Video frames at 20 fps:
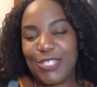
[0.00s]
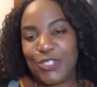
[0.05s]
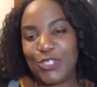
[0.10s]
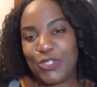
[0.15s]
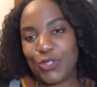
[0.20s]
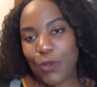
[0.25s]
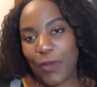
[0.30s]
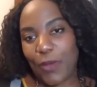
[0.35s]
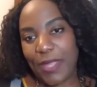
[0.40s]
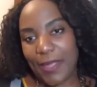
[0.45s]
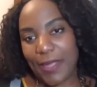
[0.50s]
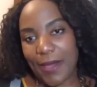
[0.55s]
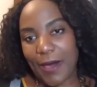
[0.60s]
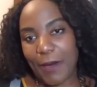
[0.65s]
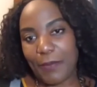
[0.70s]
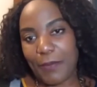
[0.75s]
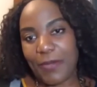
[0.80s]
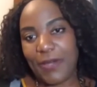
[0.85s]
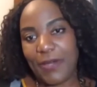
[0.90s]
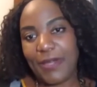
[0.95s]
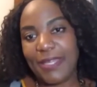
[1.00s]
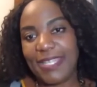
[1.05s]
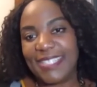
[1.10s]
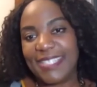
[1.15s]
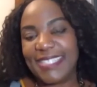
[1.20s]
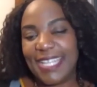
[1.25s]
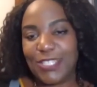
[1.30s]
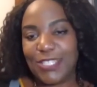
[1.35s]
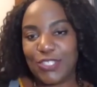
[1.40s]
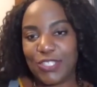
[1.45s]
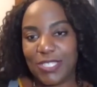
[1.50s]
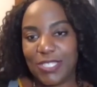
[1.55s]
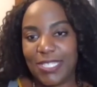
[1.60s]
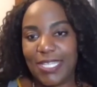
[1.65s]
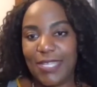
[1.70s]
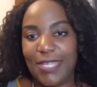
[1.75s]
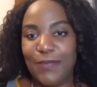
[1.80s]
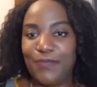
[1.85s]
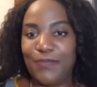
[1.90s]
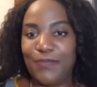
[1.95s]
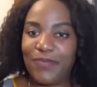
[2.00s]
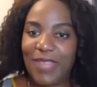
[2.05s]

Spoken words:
showing up essentially